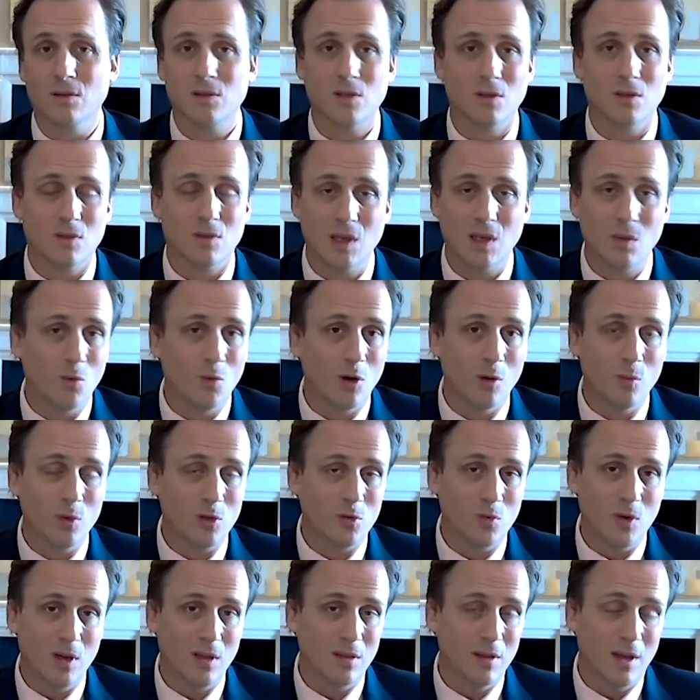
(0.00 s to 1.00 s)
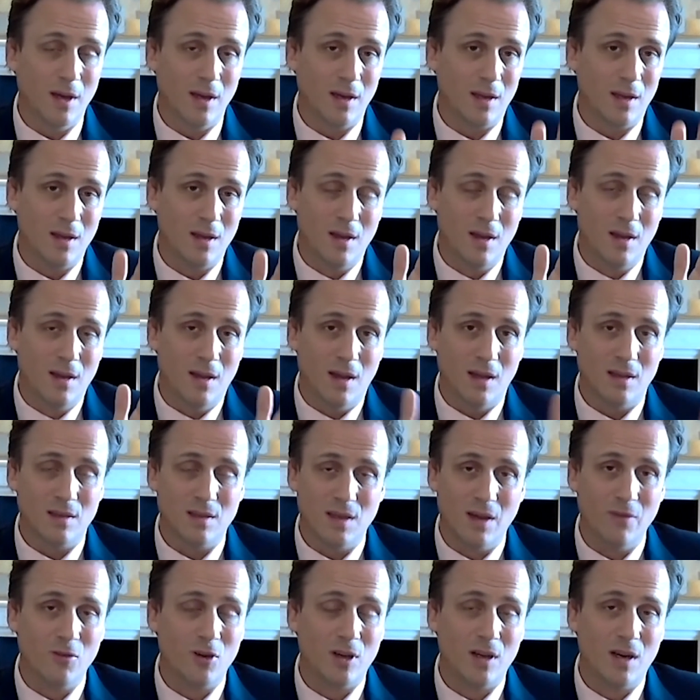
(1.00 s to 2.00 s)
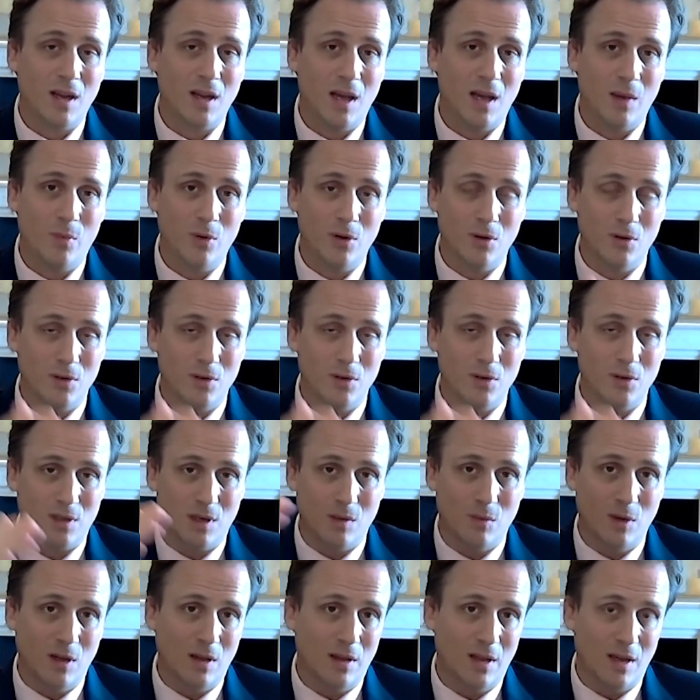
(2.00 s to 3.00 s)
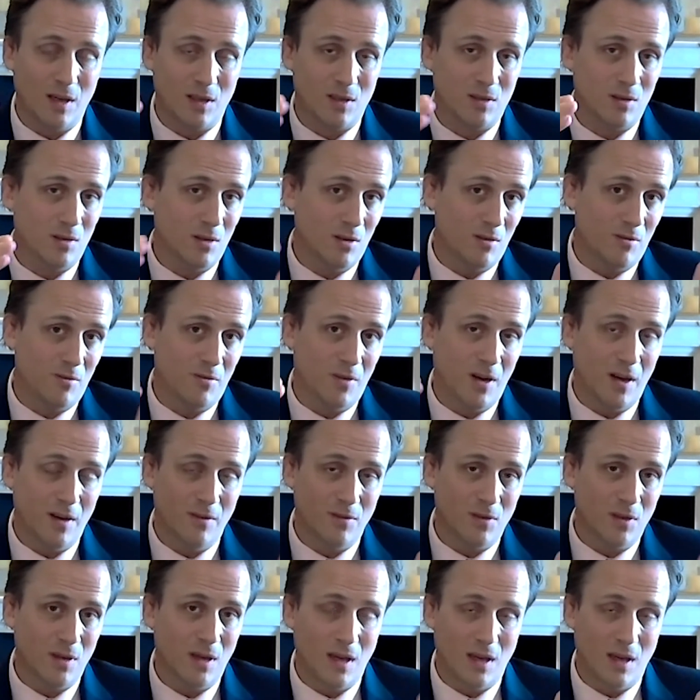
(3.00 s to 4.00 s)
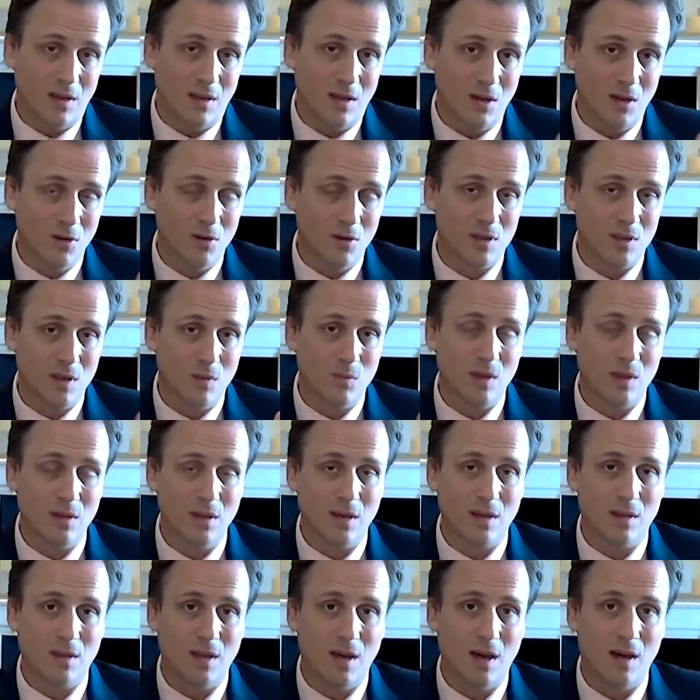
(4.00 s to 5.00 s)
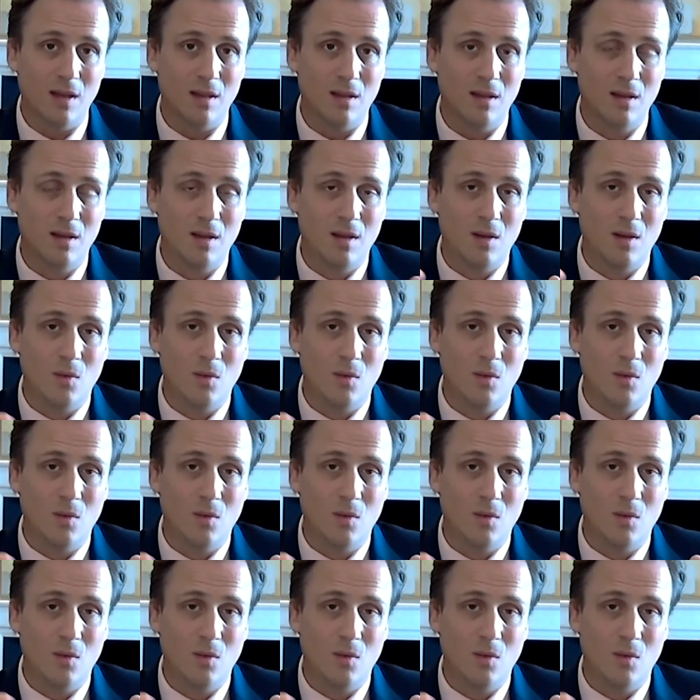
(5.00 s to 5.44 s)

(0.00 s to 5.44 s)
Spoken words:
So somewhere between, like, it's never going to happen, or it's going to be the next 5 to 8 years, something like that.